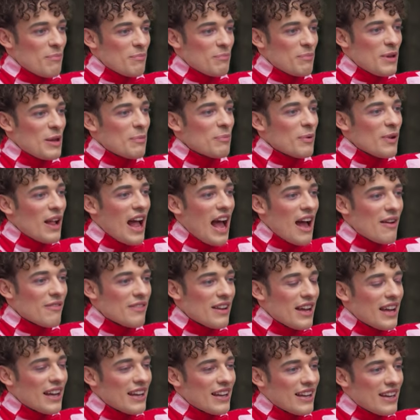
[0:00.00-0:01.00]
people have
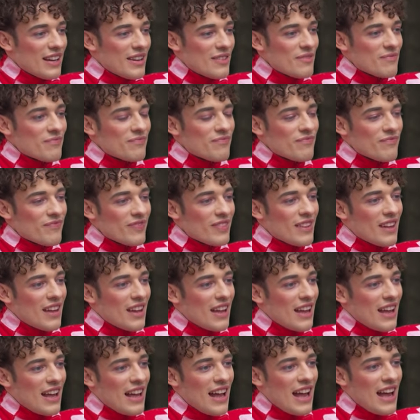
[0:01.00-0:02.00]
like
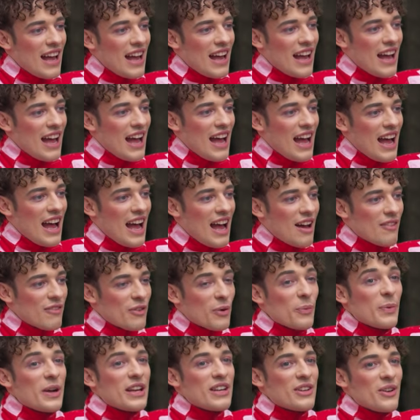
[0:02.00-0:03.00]
have a
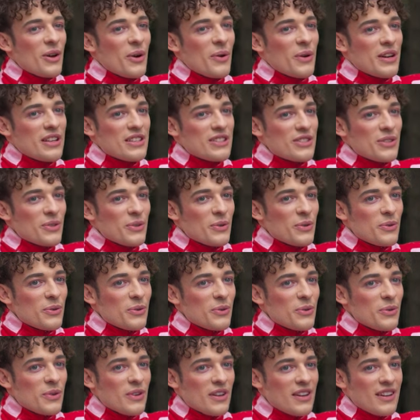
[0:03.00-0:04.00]
window
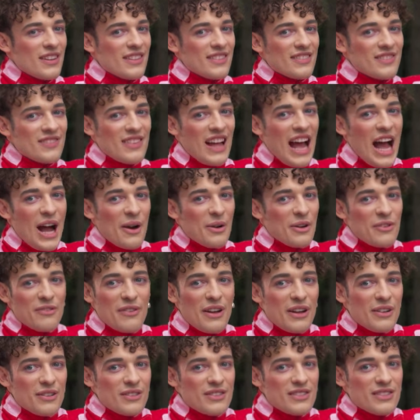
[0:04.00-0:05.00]
into how it
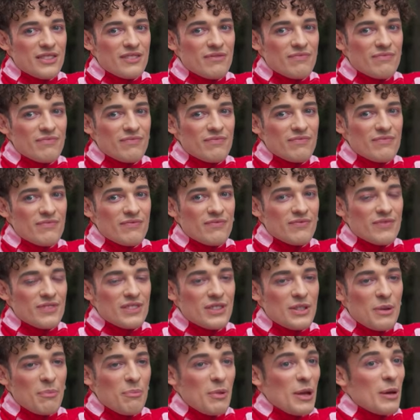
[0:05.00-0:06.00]
felt
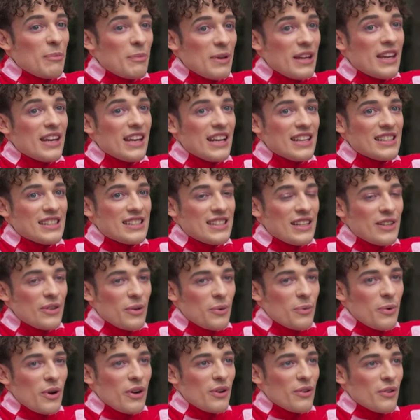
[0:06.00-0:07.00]
to be me and see the
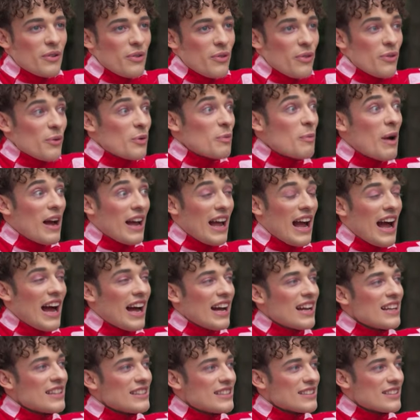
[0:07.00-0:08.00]
world through my
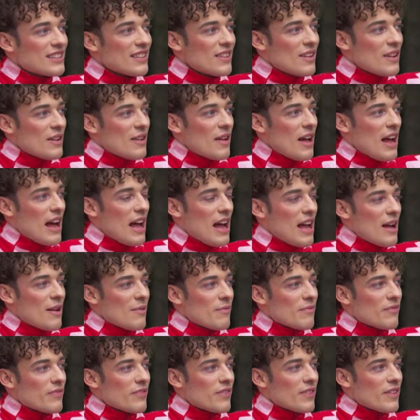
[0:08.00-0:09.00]
eyes.
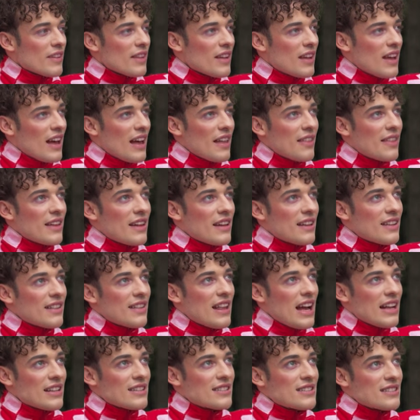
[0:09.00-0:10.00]
I think
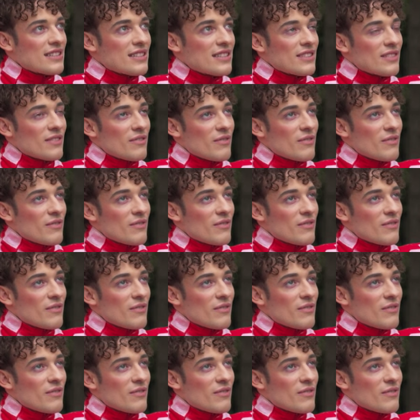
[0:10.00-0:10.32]
that's